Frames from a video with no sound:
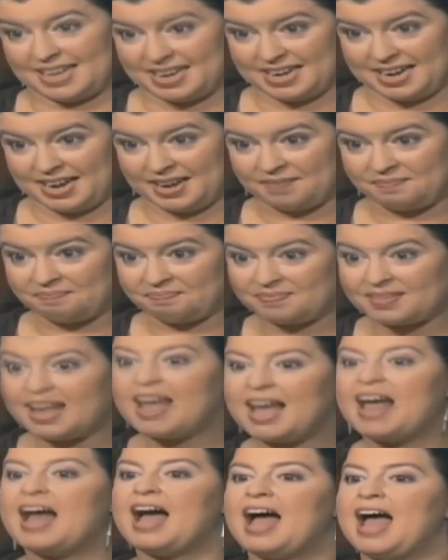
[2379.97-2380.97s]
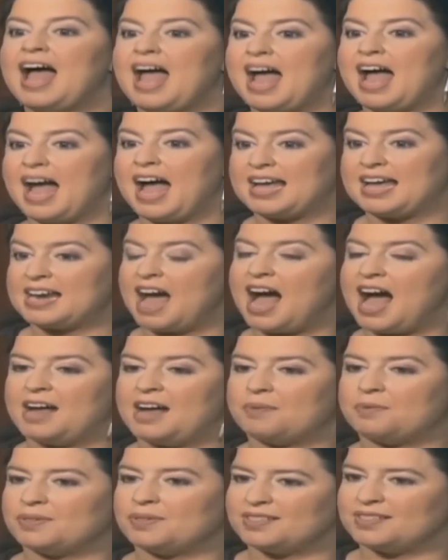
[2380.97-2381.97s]
a Sunday, and
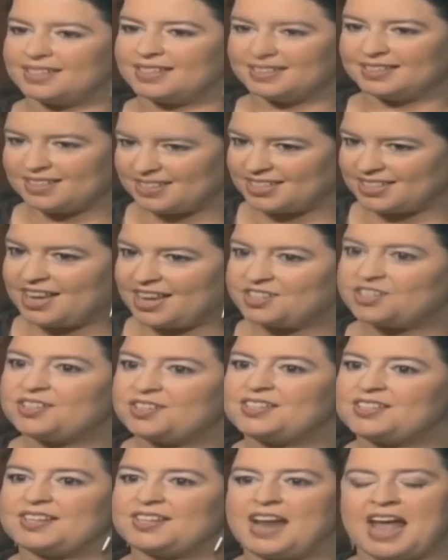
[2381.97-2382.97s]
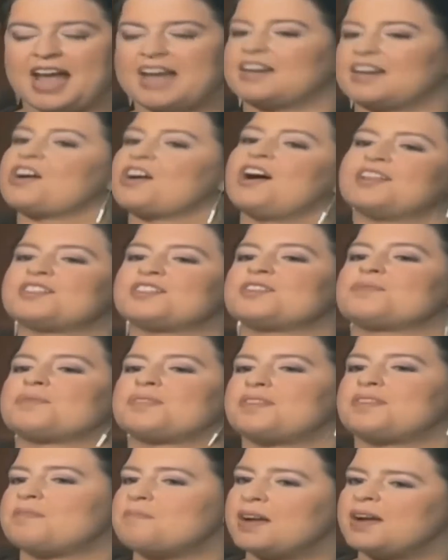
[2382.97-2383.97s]
I was in Los Angeles and I had a concert
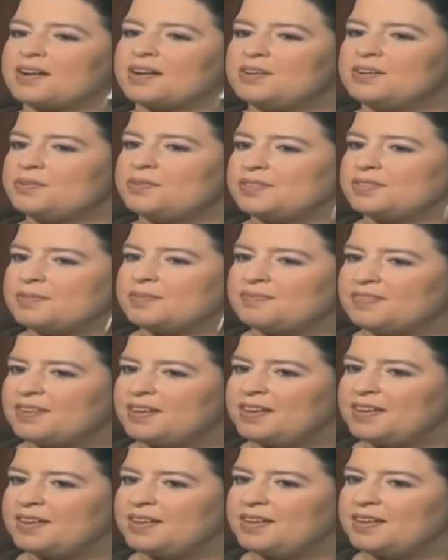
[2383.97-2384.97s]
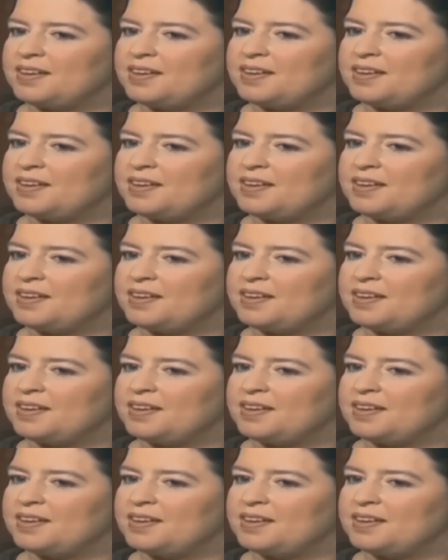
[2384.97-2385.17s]
with the American Youth Symphony.